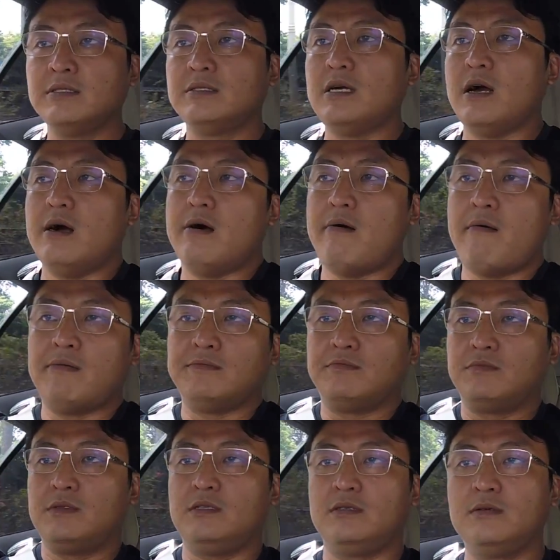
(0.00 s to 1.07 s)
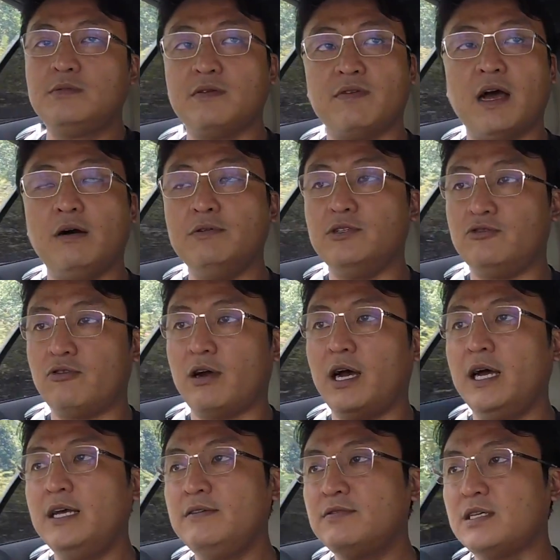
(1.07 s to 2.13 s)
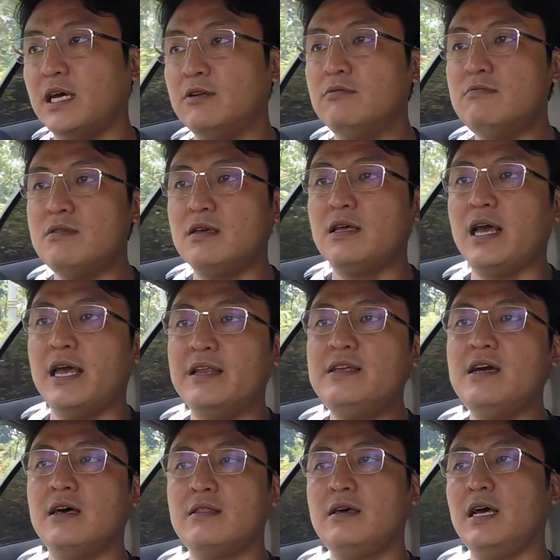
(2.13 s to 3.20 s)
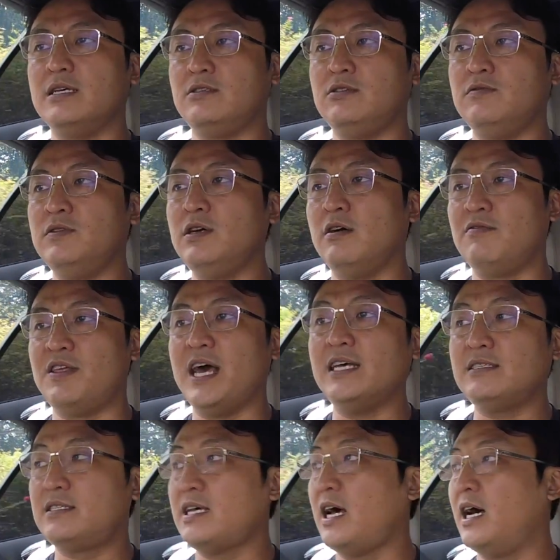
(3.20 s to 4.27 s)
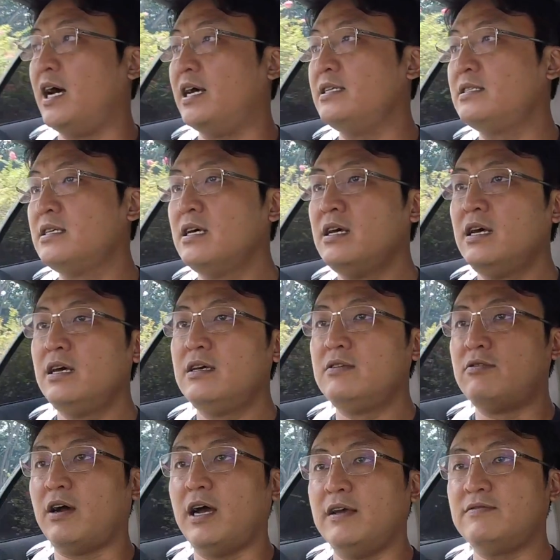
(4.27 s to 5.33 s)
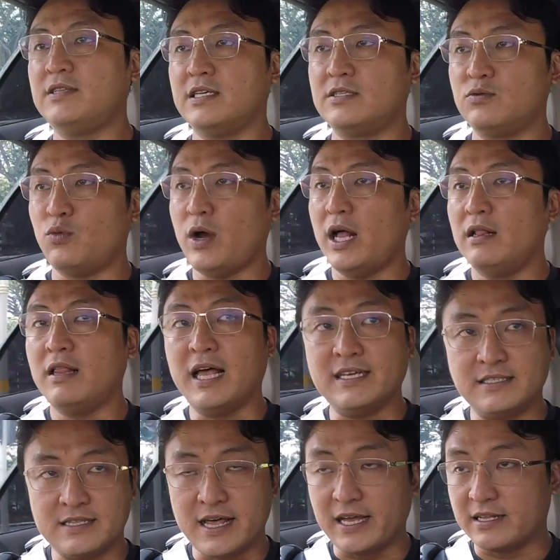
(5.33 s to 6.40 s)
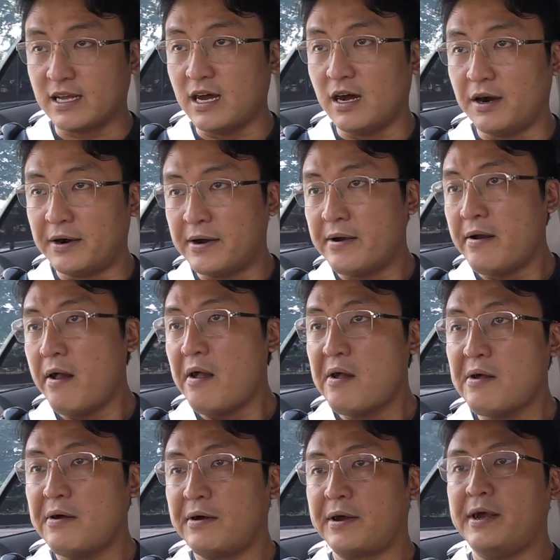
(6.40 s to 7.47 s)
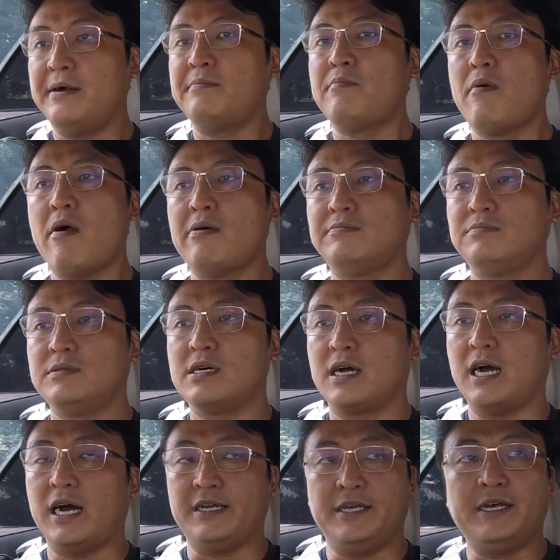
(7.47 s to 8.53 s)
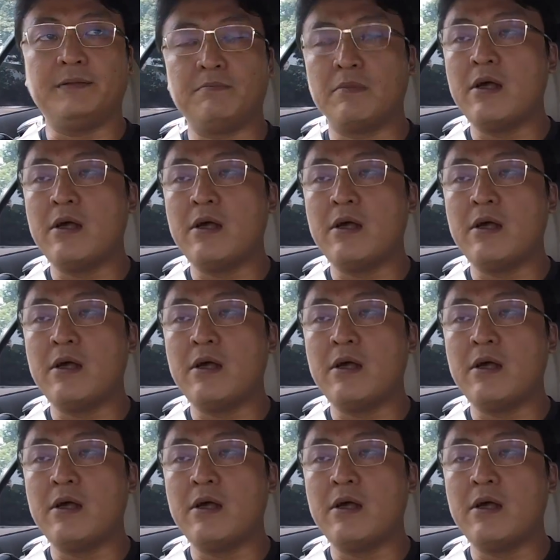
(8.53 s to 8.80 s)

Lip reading: In terms of how it drives, I don't think any other SUV of that size drives as well as that car. Okay, the Cayenne.